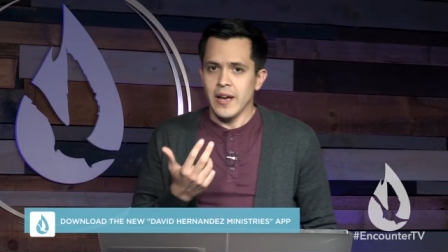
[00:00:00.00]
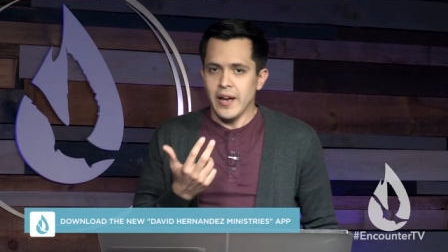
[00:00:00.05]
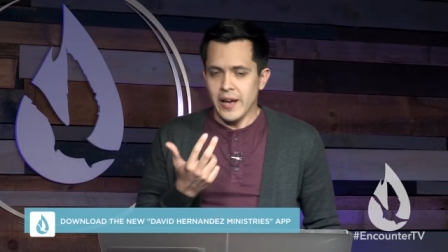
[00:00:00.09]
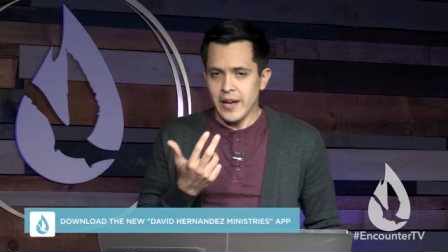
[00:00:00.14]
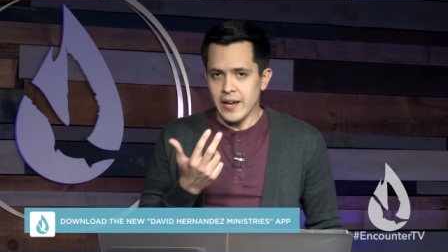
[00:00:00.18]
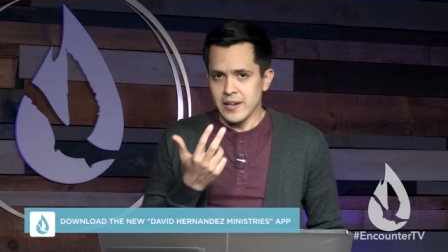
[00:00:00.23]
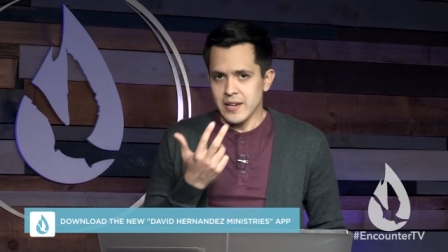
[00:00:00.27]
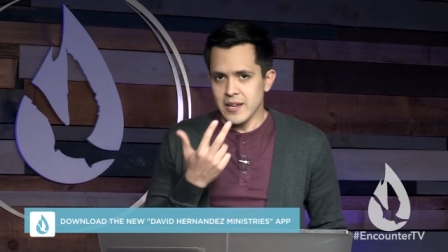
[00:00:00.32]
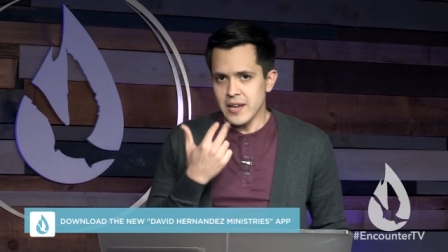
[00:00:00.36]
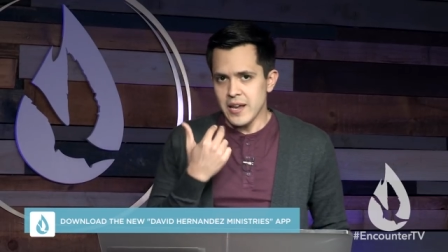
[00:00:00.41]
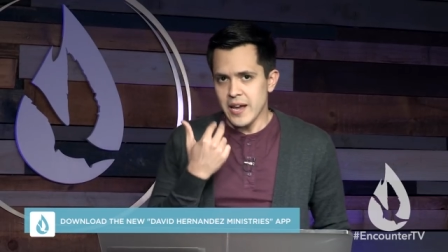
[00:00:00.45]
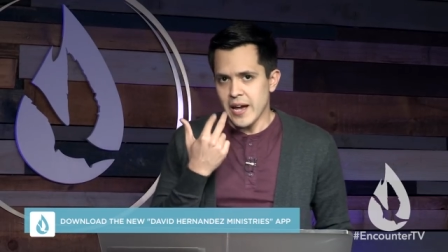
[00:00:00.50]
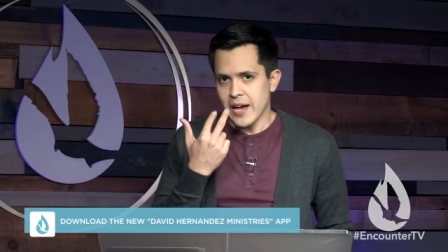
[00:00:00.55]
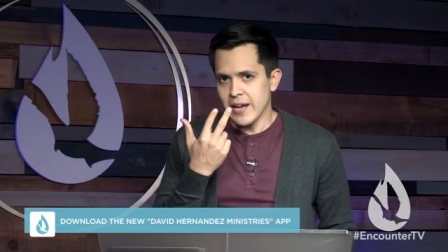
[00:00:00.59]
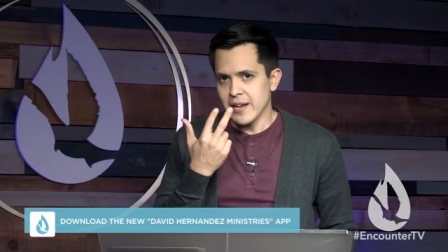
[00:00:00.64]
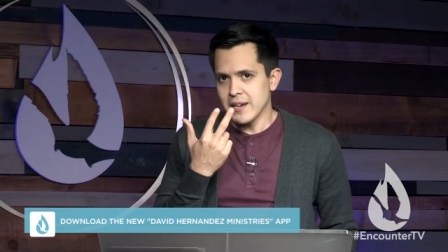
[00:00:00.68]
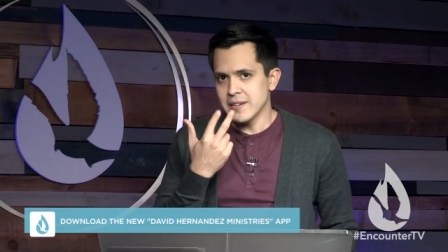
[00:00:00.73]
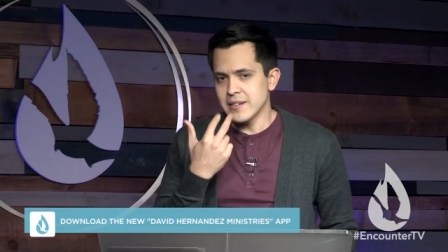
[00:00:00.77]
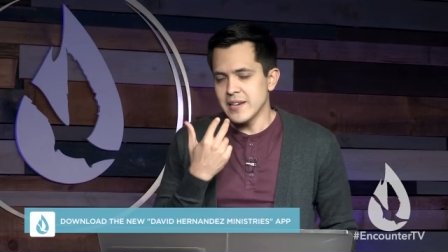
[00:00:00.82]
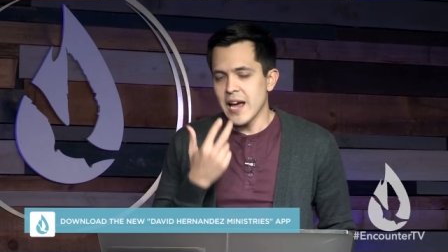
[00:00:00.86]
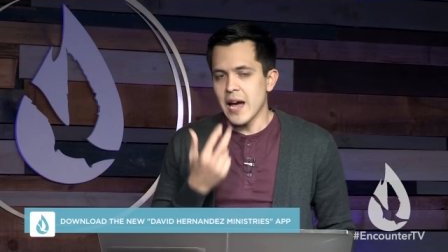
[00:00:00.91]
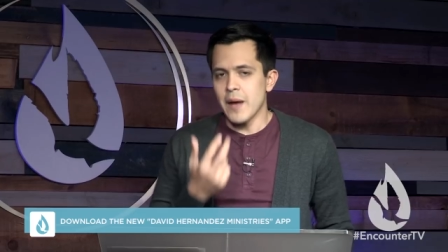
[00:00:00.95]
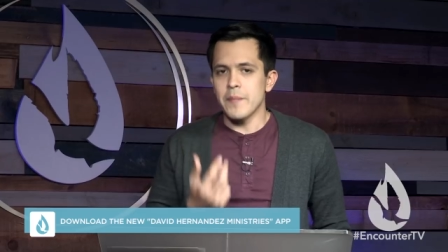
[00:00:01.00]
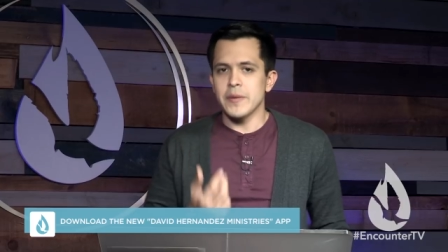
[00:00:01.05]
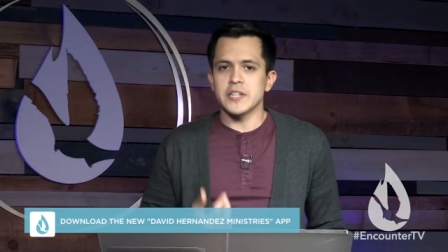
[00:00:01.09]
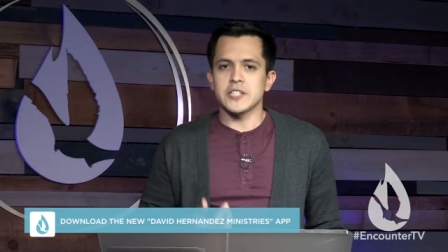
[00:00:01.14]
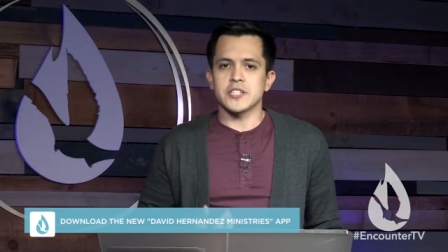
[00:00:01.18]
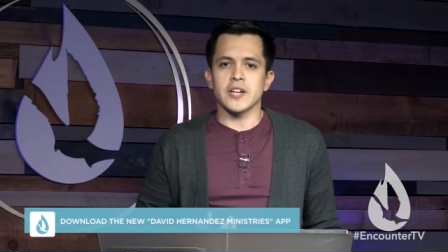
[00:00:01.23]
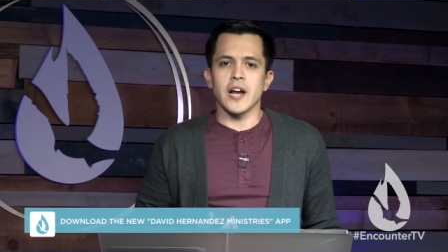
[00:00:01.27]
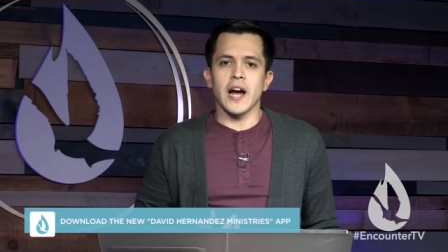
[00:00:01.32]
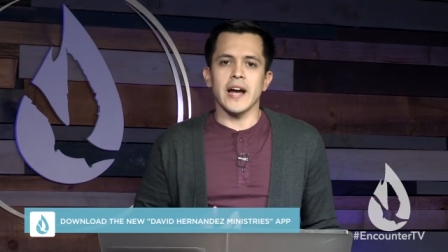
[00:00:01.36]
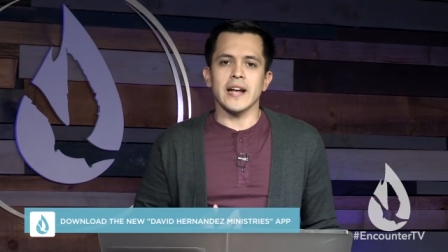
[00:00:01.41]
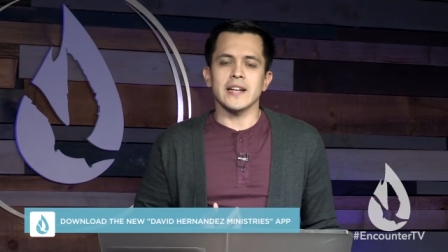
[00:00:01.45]
and he had
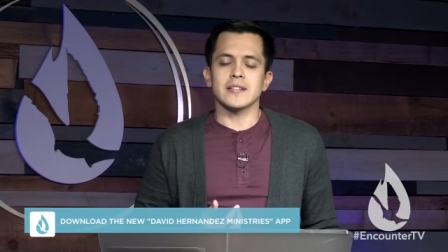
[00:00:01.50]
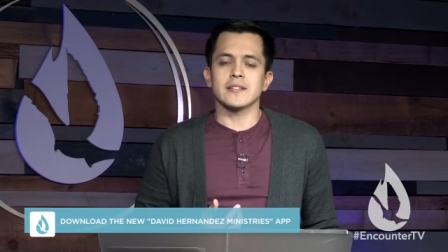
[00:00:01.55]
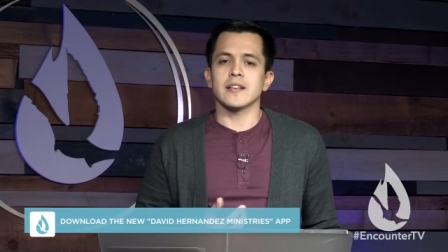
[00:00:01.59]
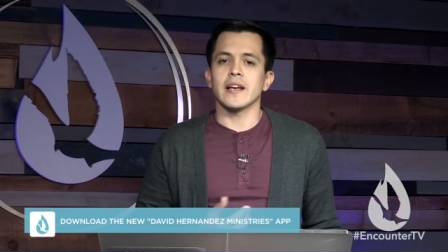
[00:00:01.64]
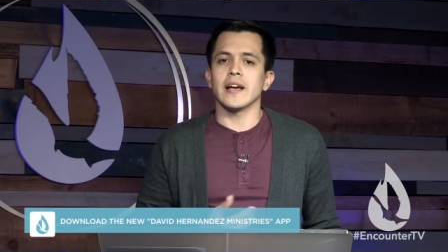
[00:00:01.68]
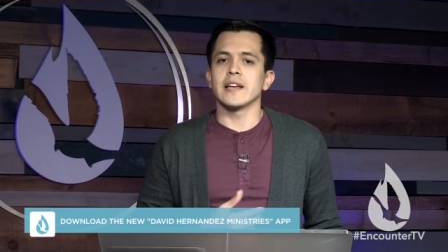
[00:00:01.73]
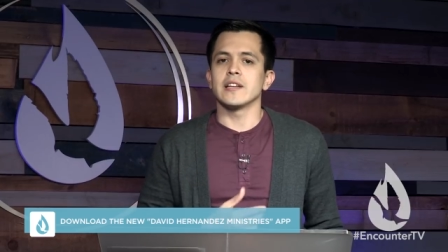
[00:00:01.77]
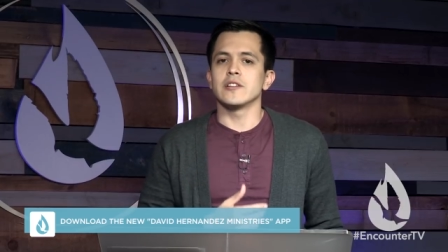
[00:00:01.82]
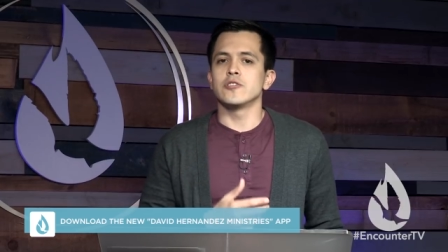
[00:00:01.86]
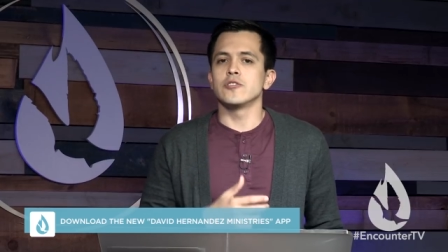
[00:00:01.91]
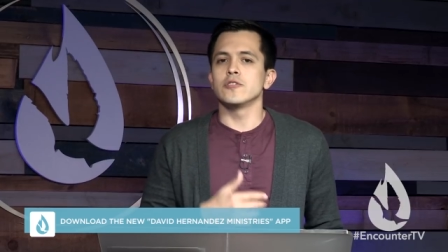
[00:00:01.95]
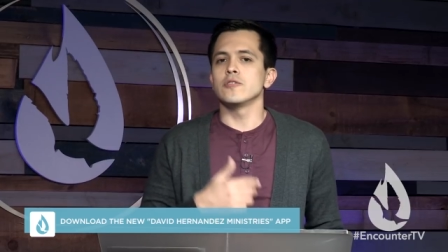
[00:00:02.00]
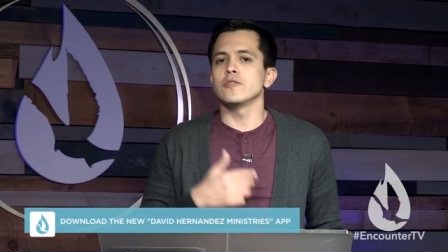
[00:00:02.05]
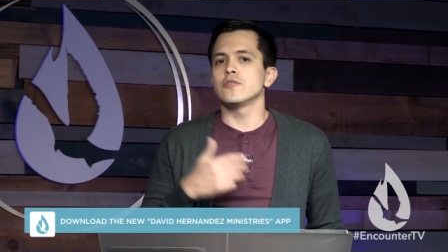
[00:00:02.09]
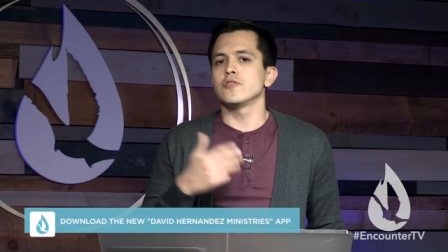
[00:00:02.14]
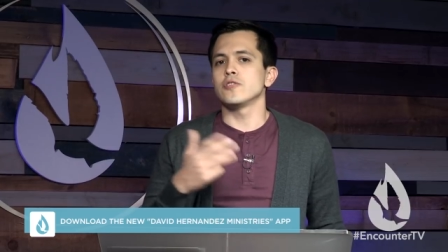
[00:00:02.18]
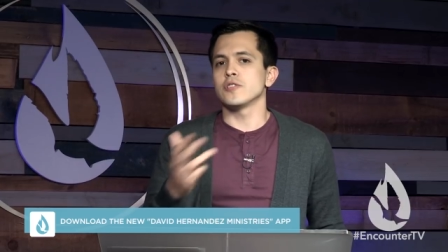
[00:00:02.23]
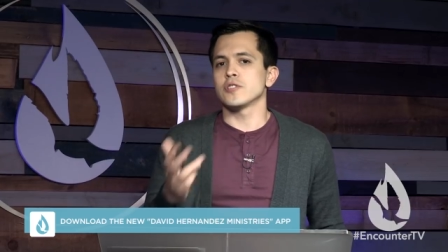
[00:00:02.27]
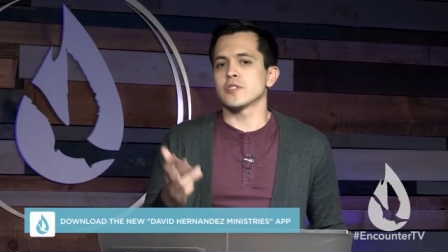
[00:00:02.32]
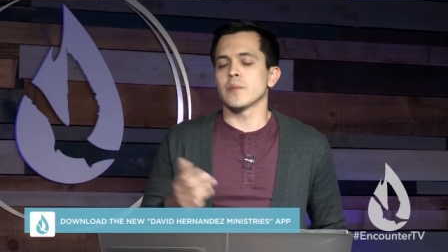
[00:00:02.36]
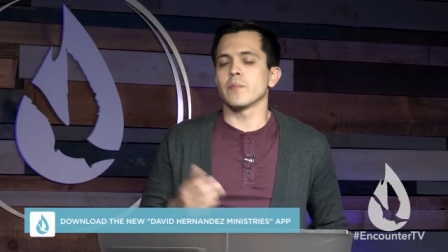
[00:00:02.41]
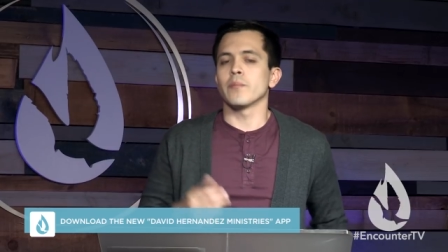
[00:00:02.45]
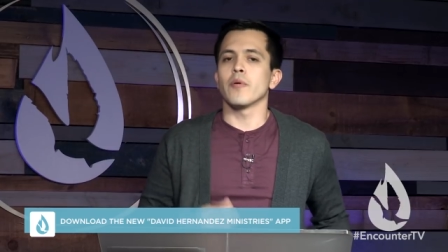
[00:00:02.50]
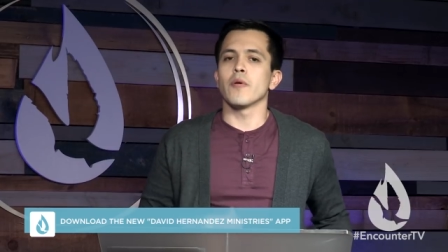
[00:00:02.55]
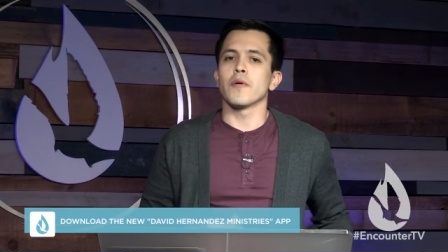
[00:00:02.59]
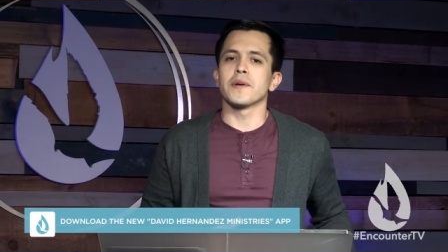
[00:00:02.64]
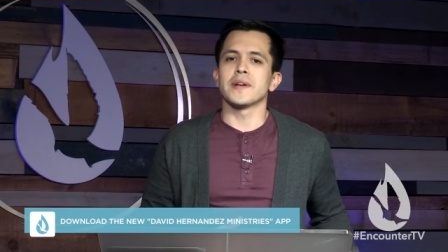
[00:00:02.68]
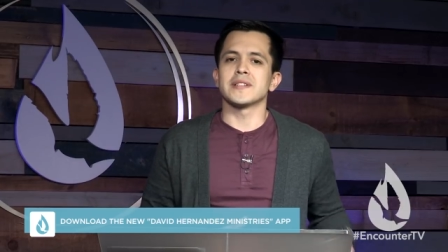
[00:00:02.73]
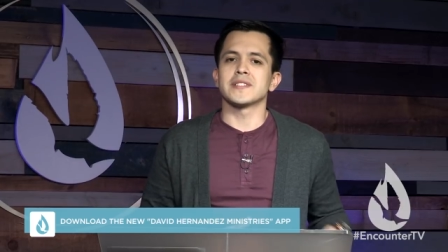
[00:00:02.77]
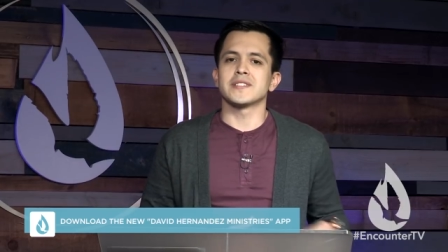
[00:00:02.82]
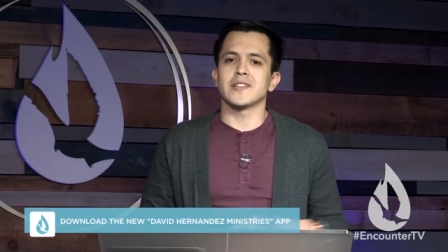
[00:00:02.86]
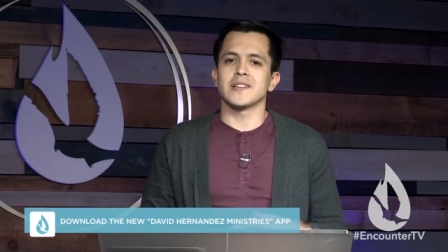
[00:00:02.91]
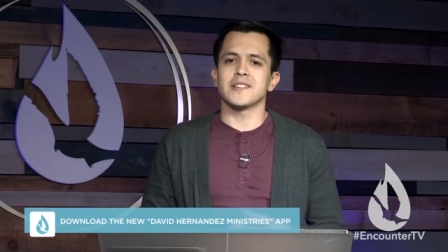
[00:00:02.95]
damaged eyesight due to some poor
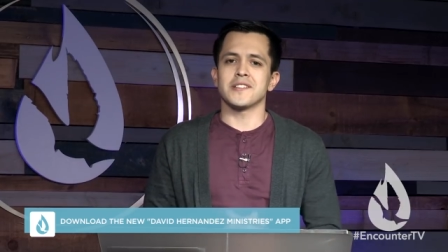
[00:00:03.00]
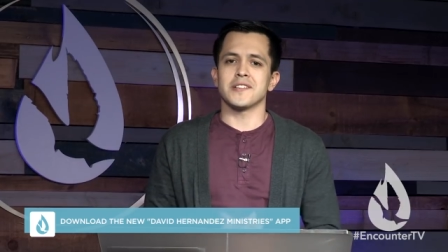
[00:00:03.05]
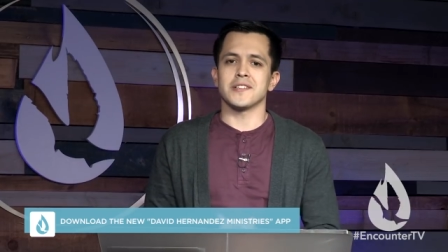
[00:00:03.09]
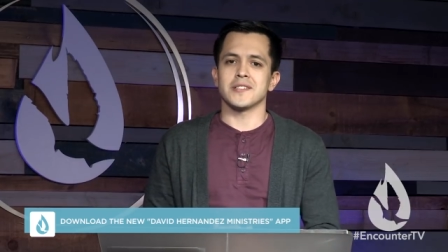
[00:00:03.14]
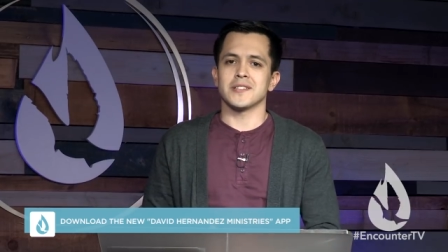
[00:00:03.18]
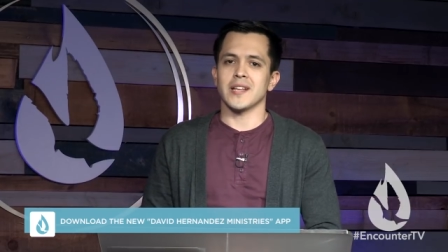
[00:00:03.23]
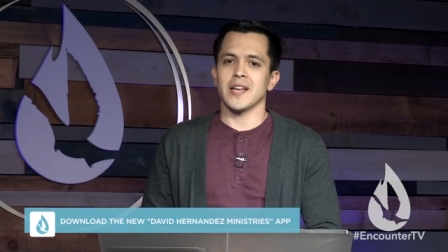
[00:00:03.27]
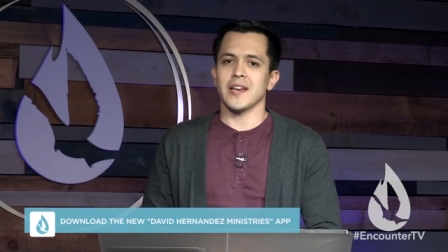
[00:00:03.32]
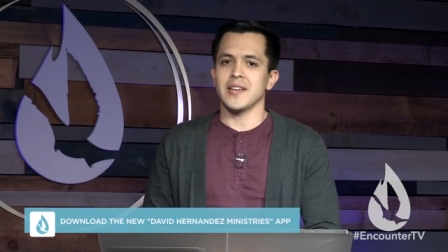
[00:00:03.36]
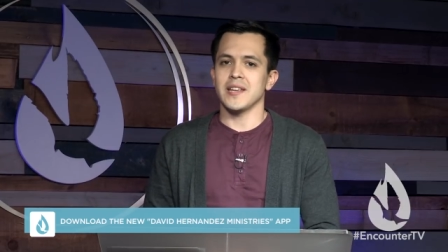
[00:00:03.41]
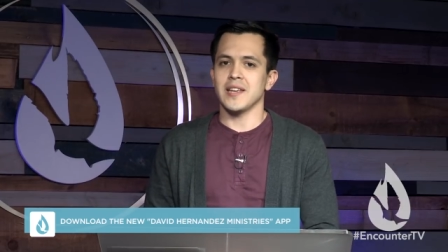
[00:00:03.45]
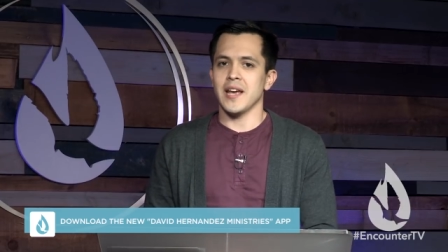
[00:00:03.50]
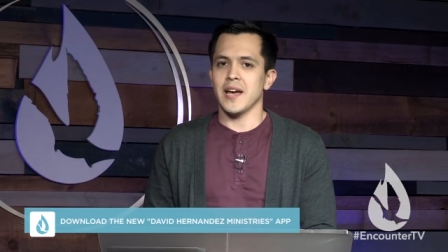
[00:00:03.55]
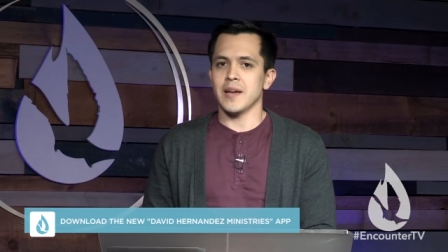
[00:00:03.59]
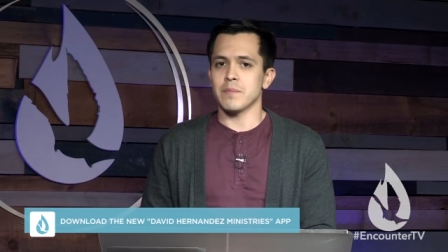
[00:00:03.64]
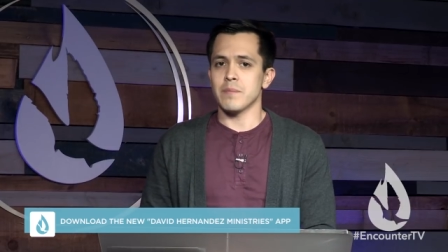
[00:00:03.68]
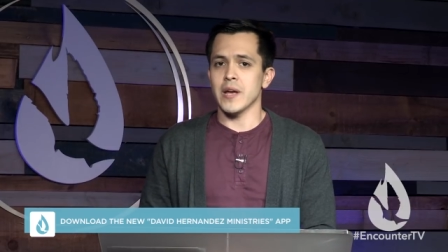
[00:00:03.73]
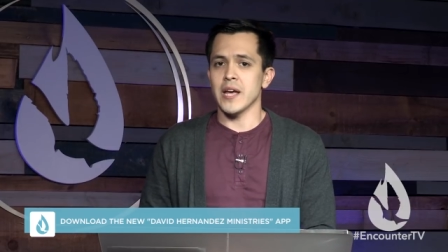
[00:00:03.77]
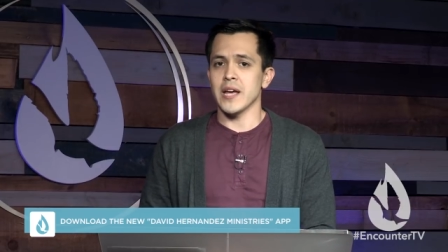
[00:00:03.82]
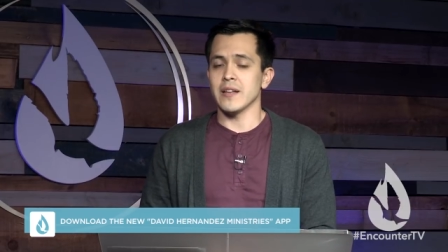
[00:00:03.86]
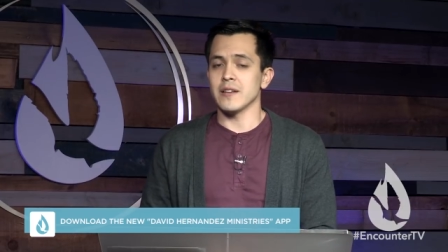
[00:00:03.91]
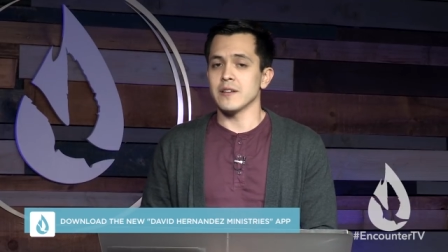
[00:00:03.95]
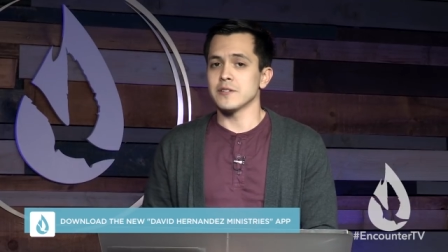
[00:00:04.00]
decisions that he had made.